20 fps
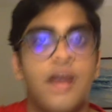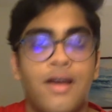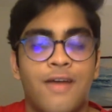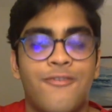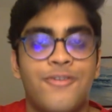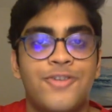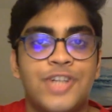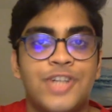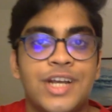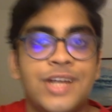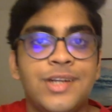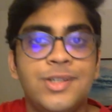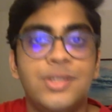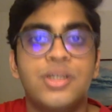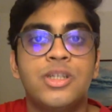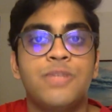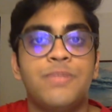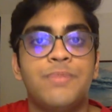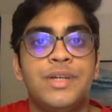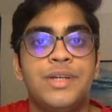change your
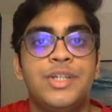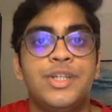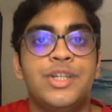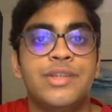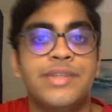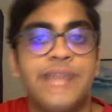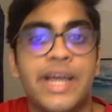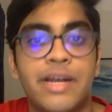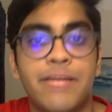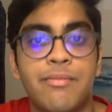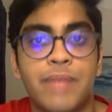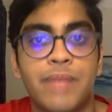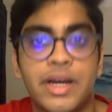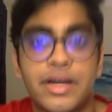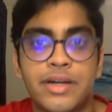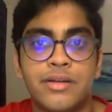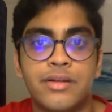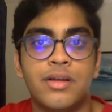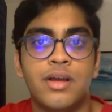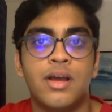speech in that
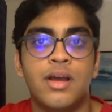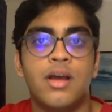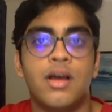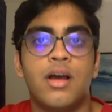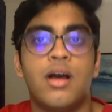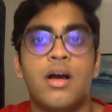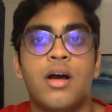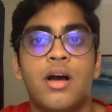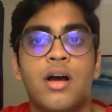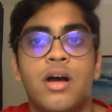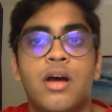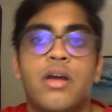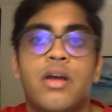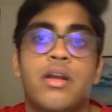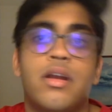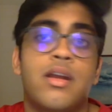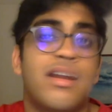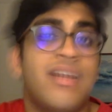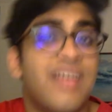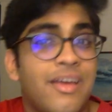manner.
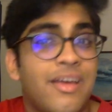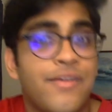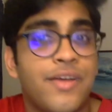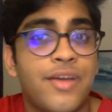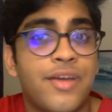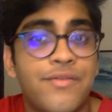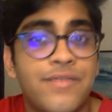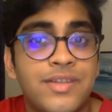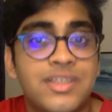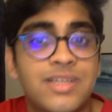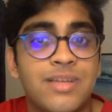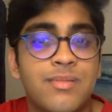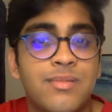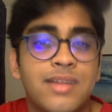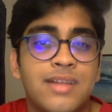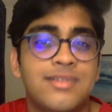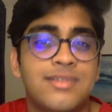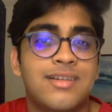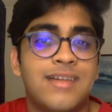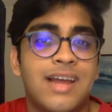If it's something
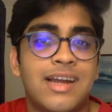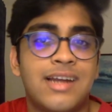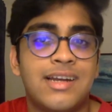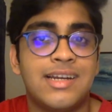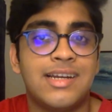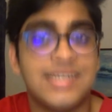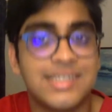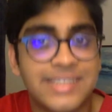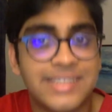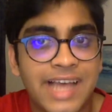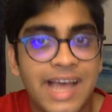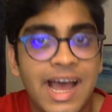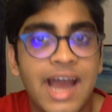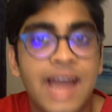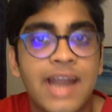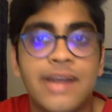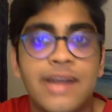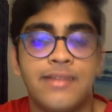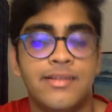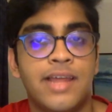that's slightly
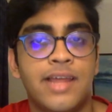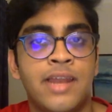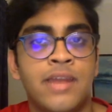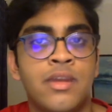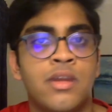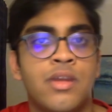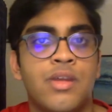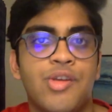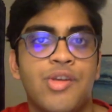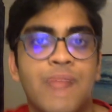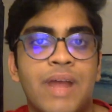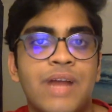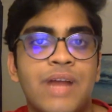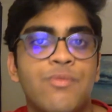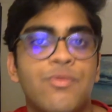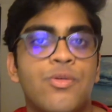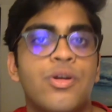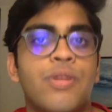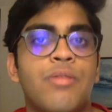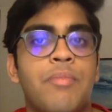sad, then you might
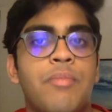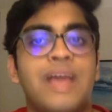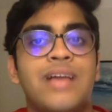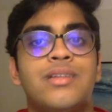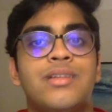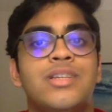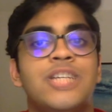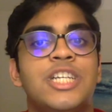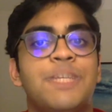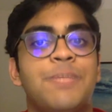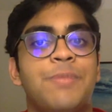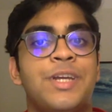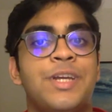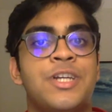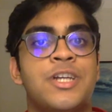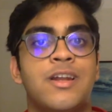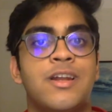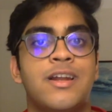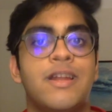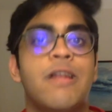want to make the speech
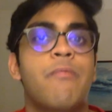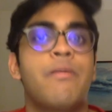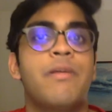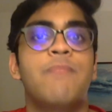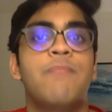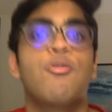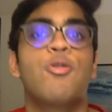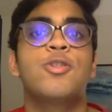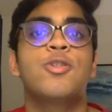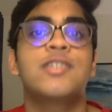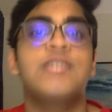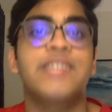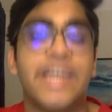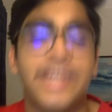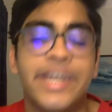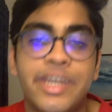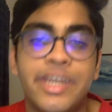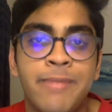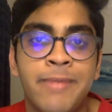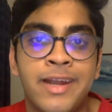a little bit more
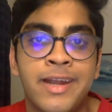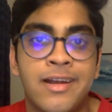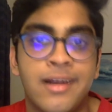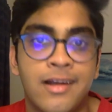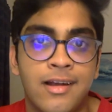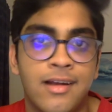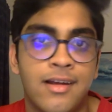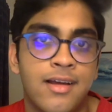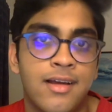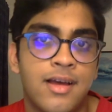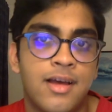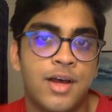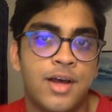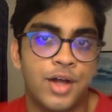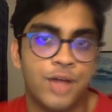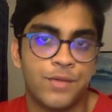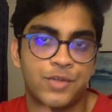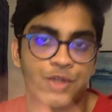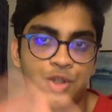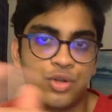sentimental.
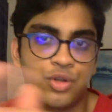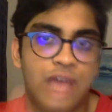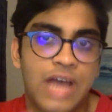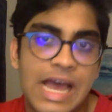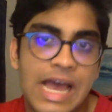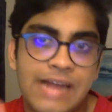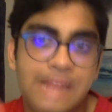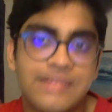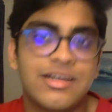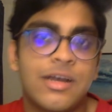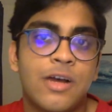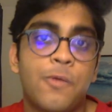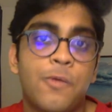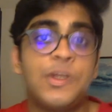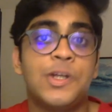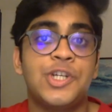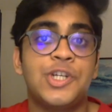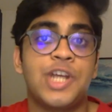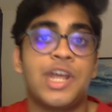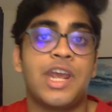So that is how we
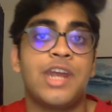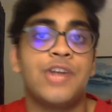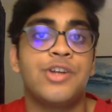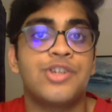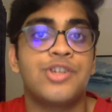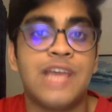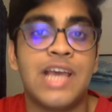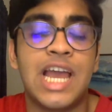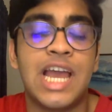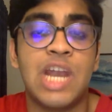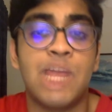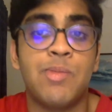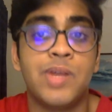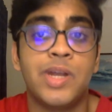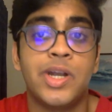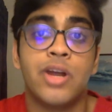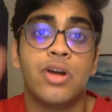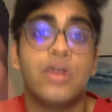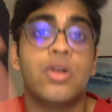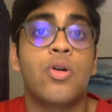change the
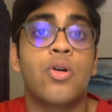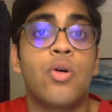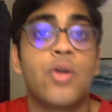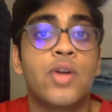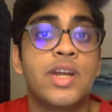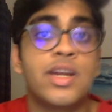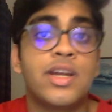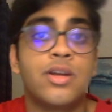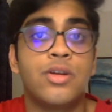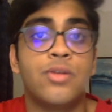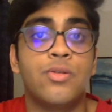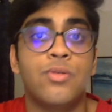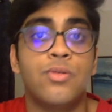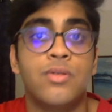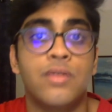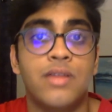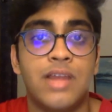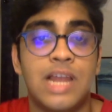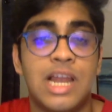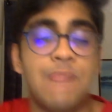elements
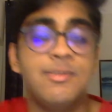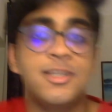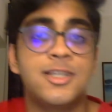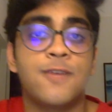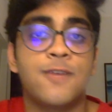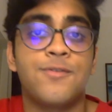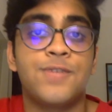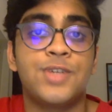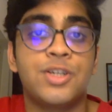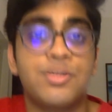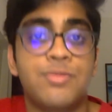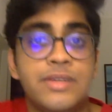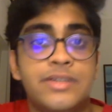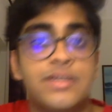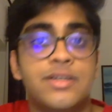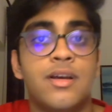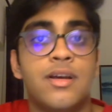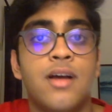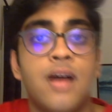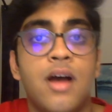of a
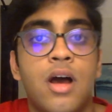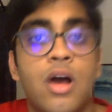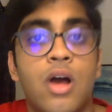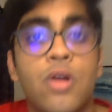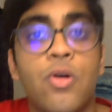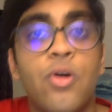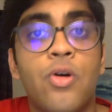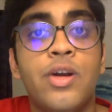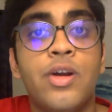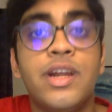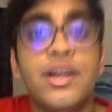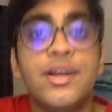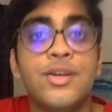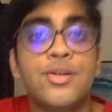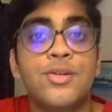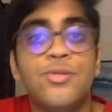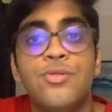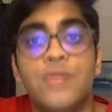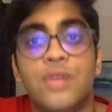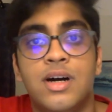speech according
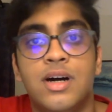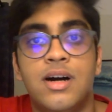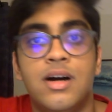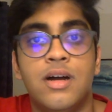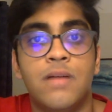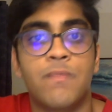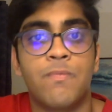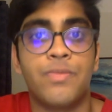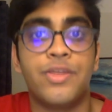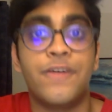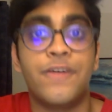to the